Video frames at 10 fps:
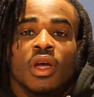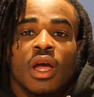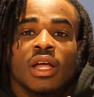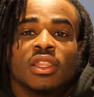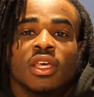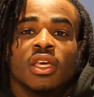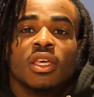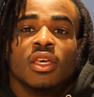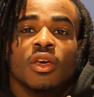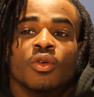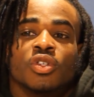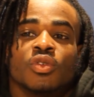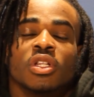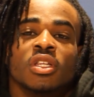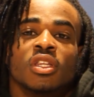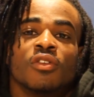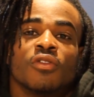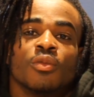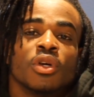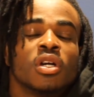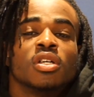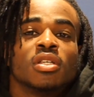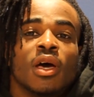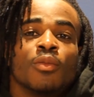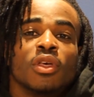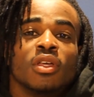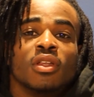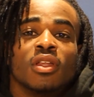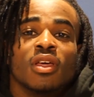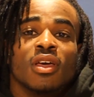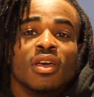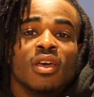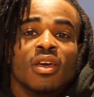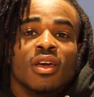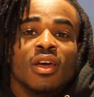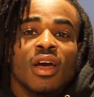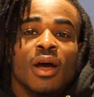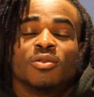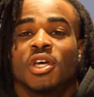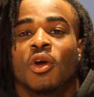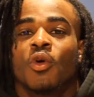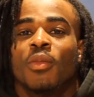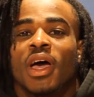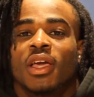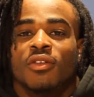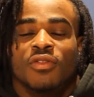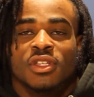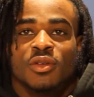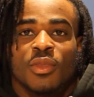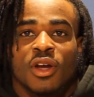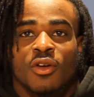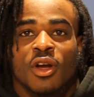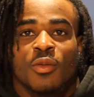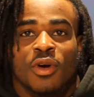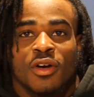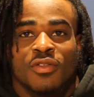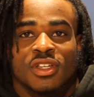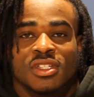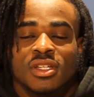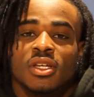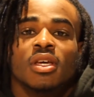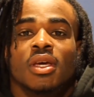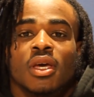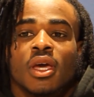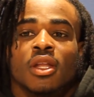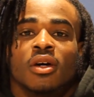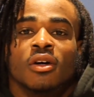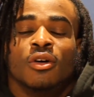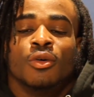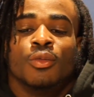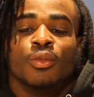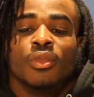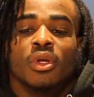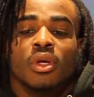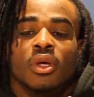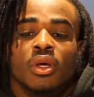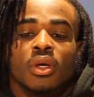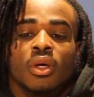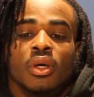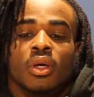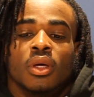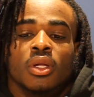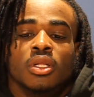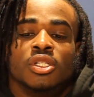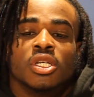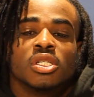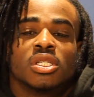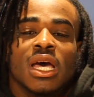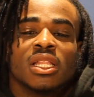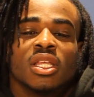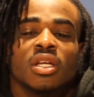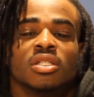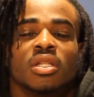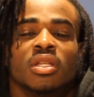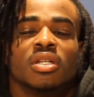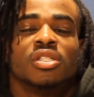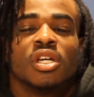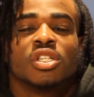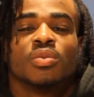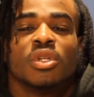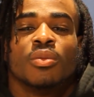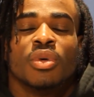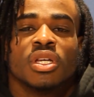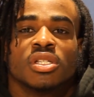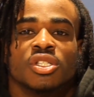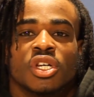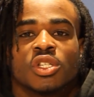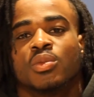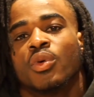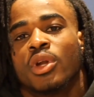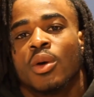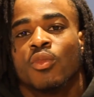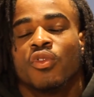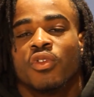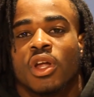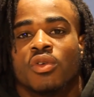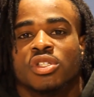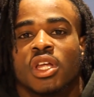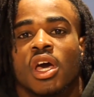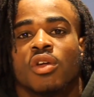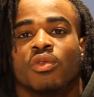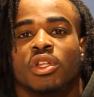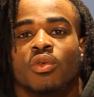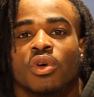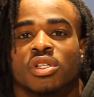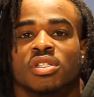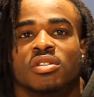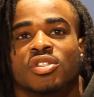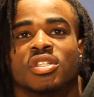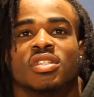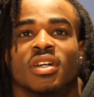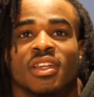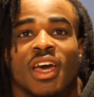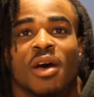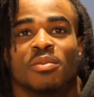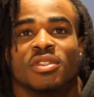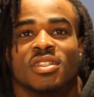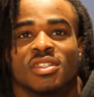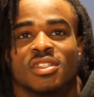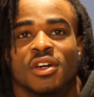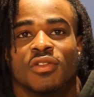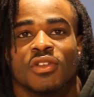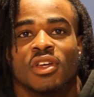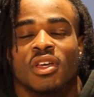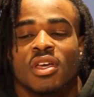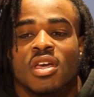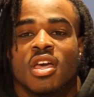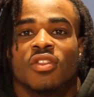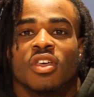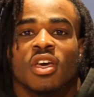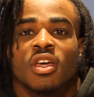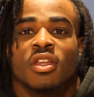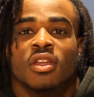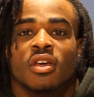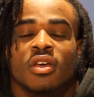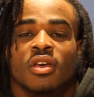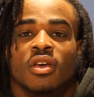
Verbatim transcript: I think it was really different because, I mean, I'm trying to go back and visit my grandma, obviously. And um, just I think the adjustment, the biggest adjustment when I moved when I was nine really was just to adapt to stuff and then